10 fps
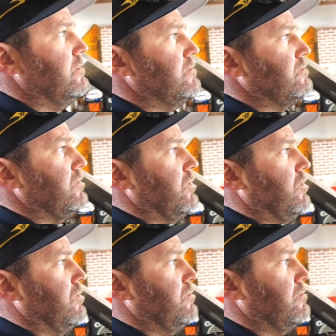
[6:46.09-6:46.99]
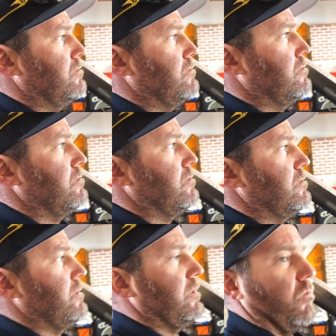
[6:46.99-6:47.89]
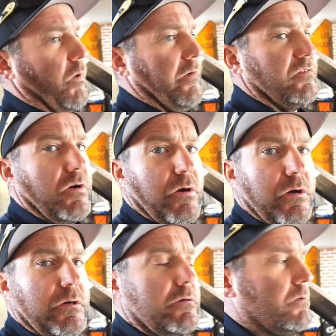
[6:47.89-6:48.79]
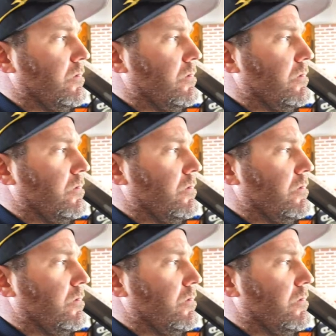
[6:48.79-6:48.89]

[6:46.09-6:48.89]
So take the wife's car